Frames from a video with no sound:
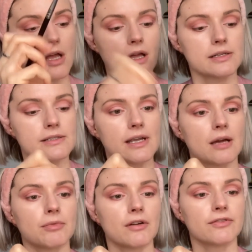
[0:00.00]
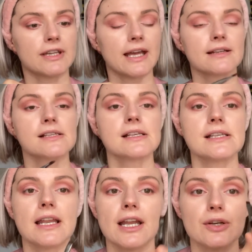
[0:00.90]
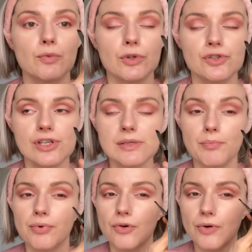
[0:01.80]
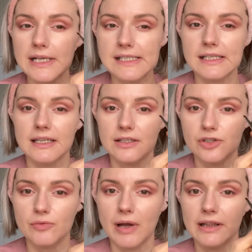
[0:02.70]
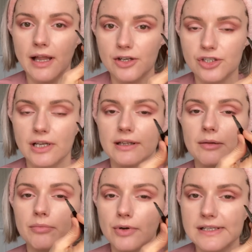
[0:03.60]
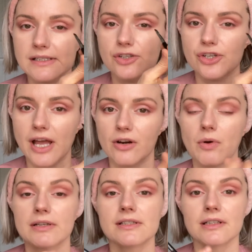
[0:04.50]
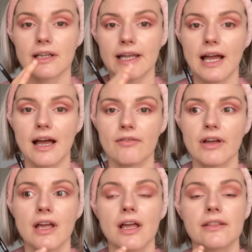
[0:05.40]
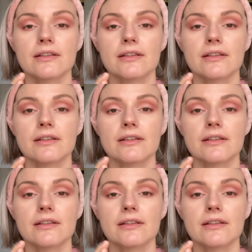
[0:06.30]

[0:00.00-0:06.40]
tap off the excess, and I will just press it into my lash line, like press the shadow until I have the